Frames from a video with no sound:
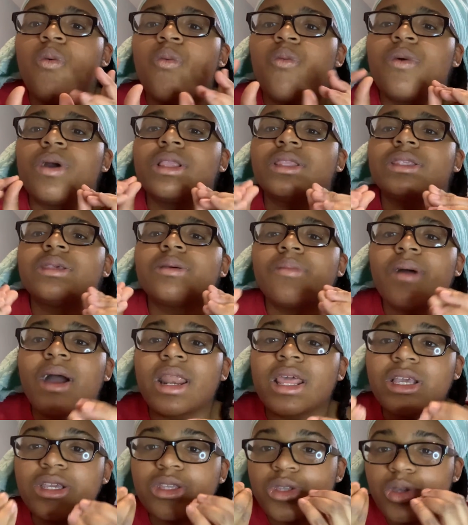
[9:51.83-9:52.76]
what
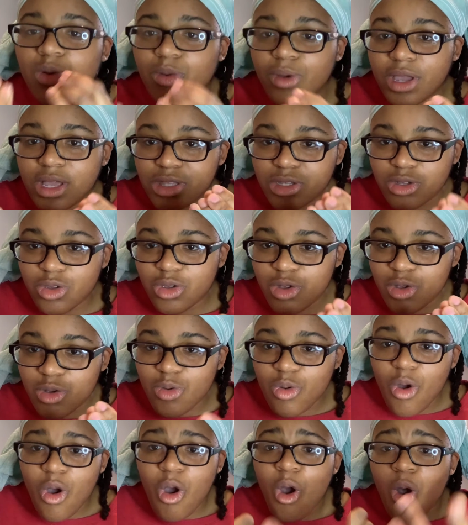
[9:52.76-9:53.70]
somebody is doing to
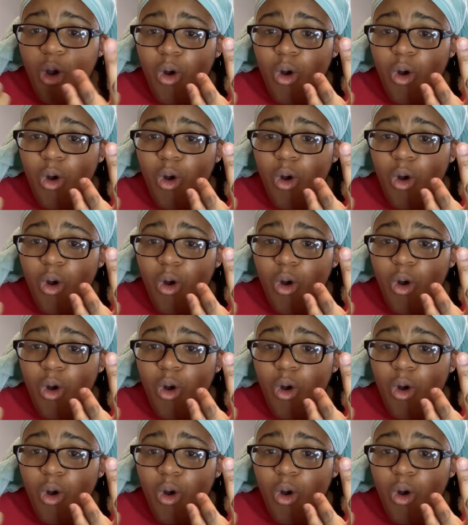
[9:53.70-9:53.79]
you